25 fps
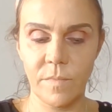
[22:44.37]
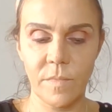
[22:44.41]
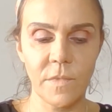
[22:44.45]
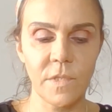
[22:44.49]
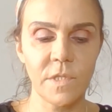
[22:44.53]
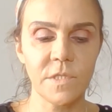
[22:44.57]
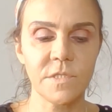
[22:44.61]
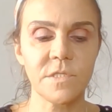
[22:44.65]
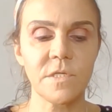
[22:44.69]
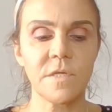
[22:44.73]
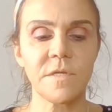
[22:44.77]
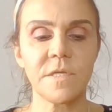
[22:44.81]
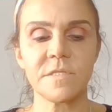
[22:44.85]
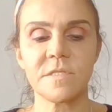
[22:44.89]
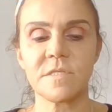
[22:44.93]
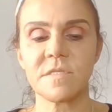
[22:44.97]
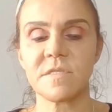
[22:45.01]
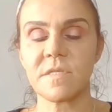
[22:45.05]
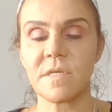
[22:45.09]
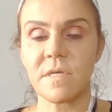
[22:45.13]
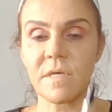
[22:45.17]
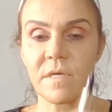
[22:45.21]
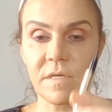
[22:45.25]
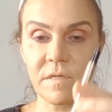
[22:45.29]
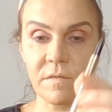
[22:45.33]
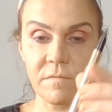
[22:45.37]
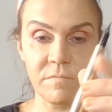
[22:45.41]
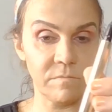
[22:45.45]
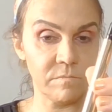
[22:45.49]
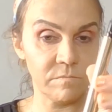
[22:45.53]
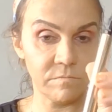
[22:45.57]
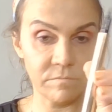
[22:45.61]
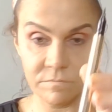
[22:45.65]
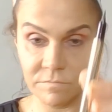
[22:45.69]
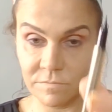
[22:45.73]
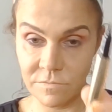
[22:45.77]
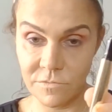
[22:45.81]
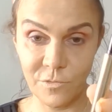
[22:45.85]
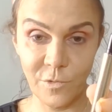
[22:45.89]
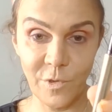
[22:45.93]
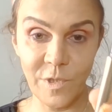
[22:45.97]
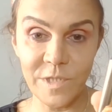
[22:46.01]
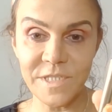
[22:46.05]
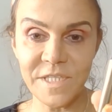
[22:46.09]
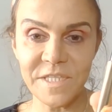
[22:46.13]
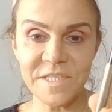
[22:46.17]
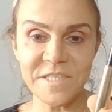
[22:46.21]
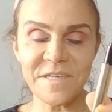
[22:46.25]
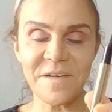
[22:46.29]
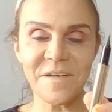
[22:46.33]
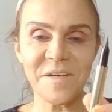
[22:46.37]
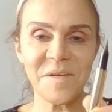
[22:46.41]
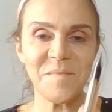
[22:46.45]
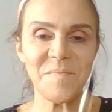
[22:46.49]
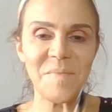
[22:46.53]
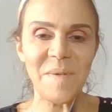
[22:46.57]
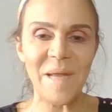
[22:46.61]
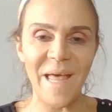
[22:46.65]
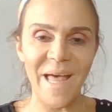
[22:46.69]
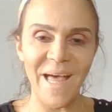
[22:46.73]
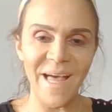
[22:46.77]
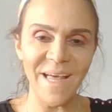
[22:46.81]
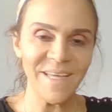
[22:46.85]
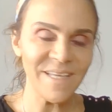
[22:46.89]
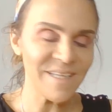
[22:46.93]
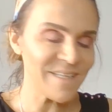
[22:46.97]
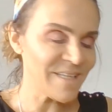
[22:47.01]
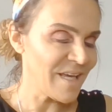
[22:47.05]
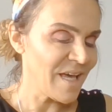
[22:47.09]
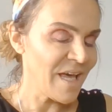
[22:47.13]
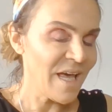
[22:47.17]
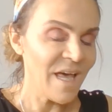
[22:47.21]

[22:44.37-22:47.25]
So this is a really dark black.